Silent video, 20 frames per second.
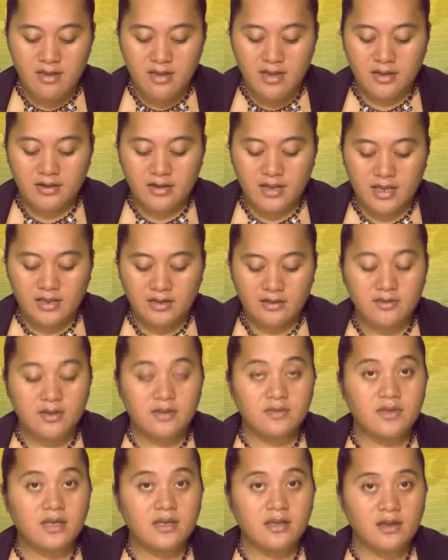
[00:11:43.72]
and added
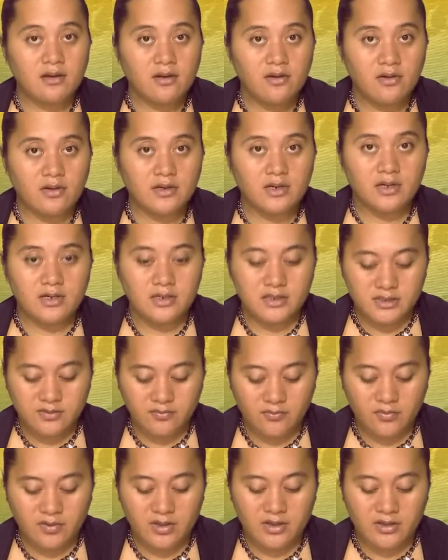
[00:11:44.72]
that they cannot
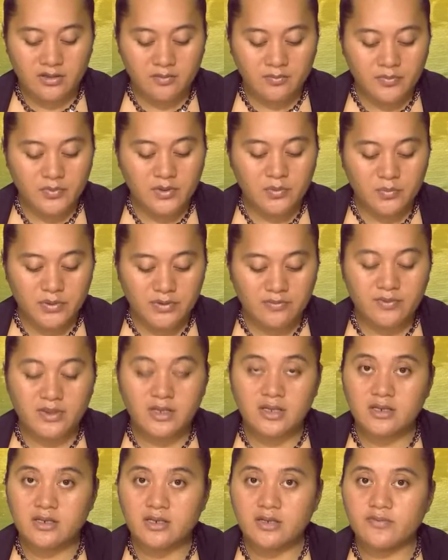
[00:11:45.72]
interfere with
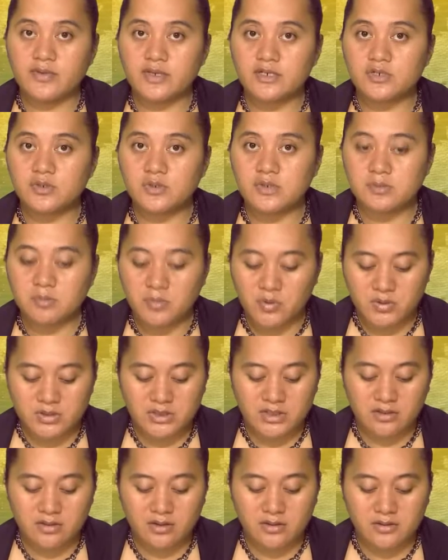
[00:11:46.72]
individual
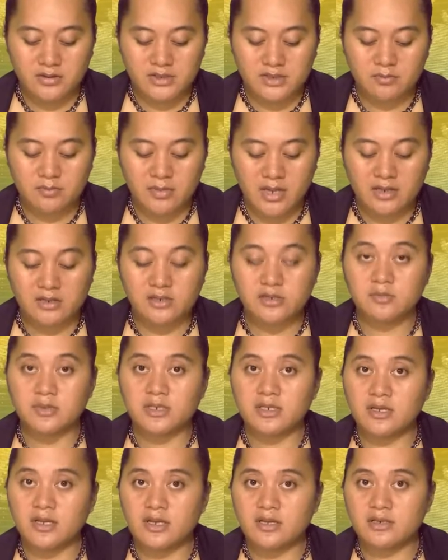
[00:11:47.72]
sporting codes,
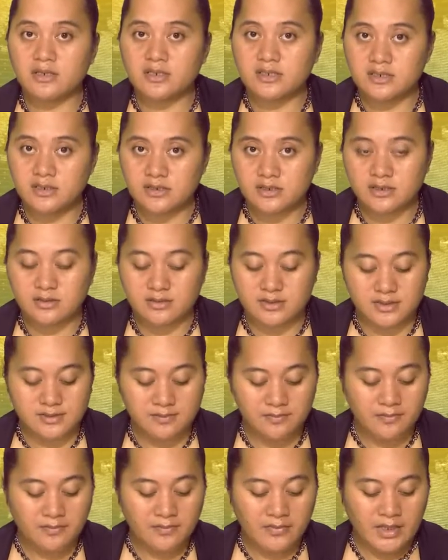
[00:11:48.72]
management and
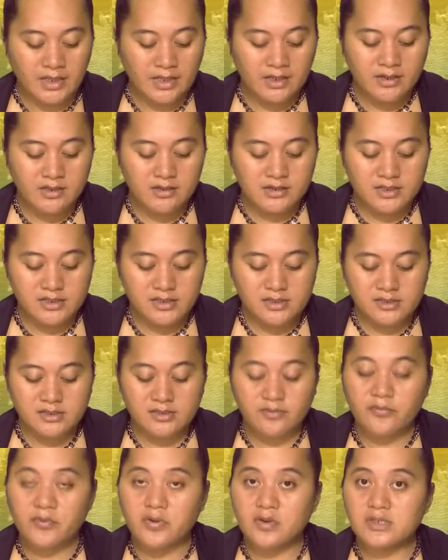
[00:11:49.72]
decisions. This is
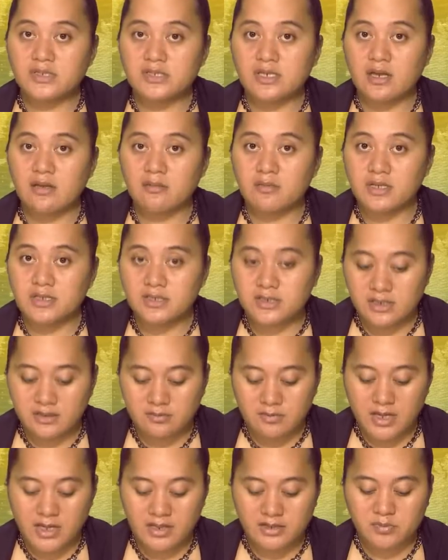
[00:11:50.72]
the first time a
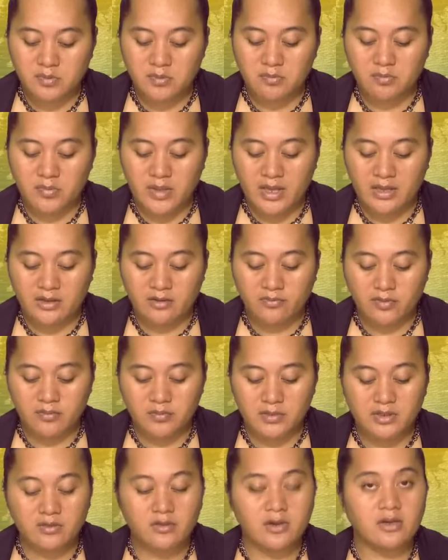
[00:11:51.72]
team has been banned
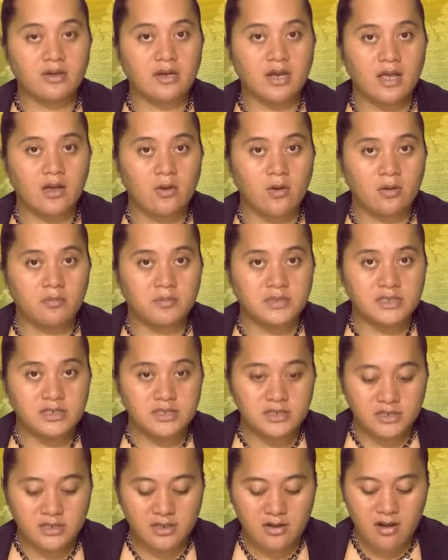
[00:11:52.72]
from the cricket
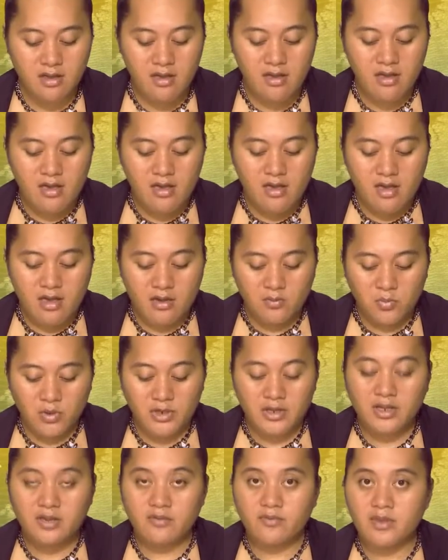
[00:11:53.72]
competition, and
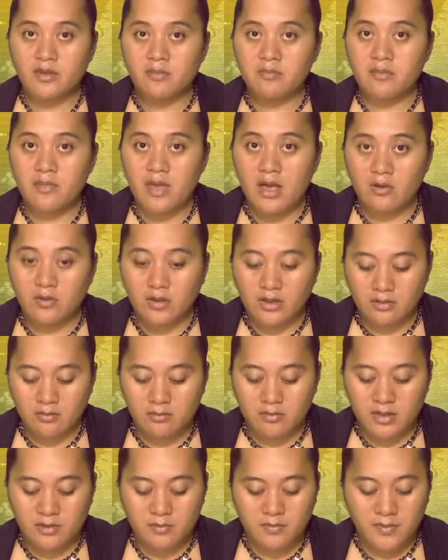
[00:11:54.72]
whatever the
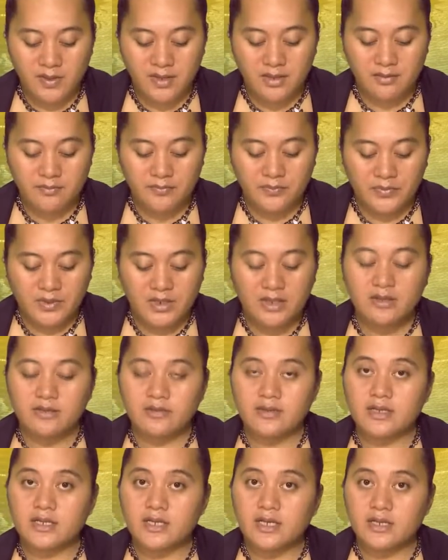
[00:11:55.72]
outcome may be,
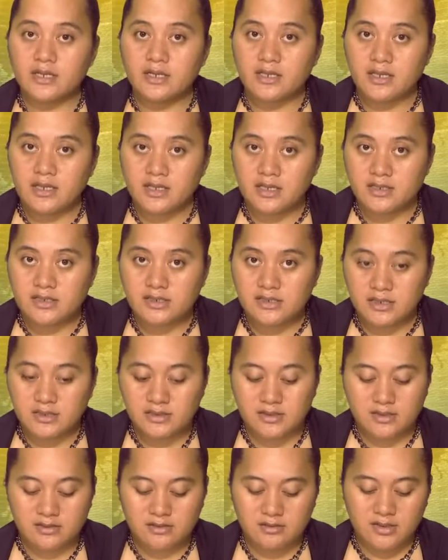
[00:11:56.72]
the Kilikiki
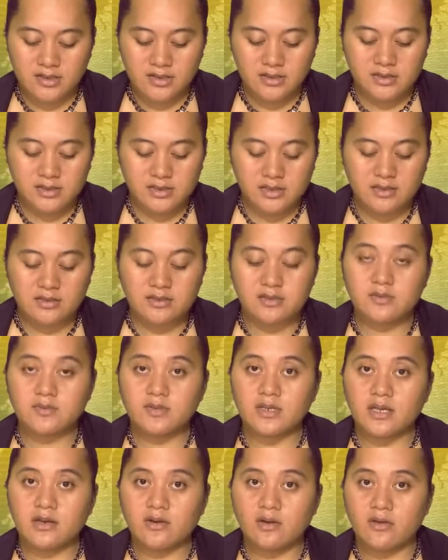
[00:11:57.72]
season is set to
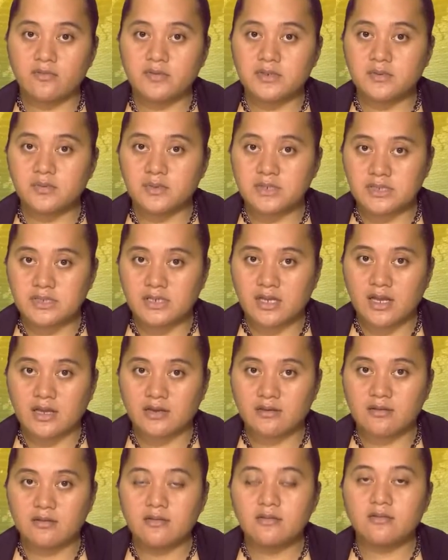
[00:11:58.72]
get off to a
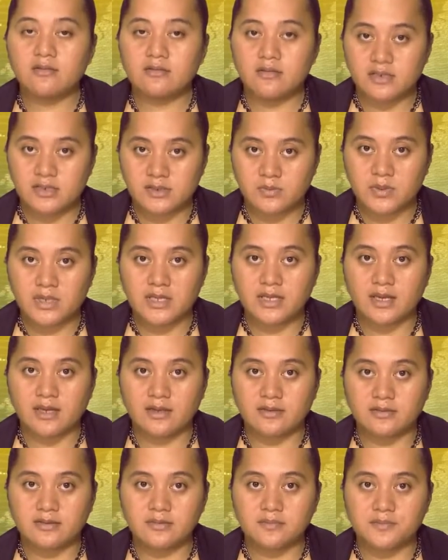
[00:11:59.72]
start this
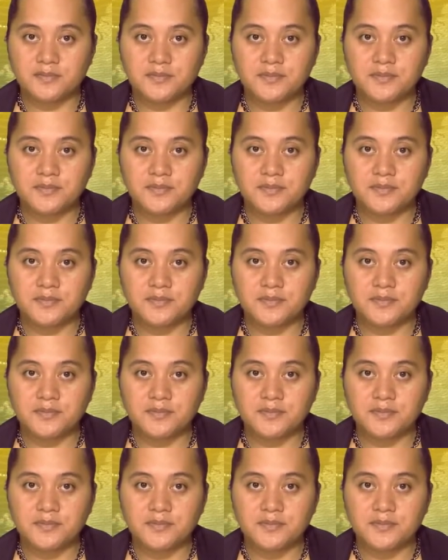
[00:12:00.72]
weekend.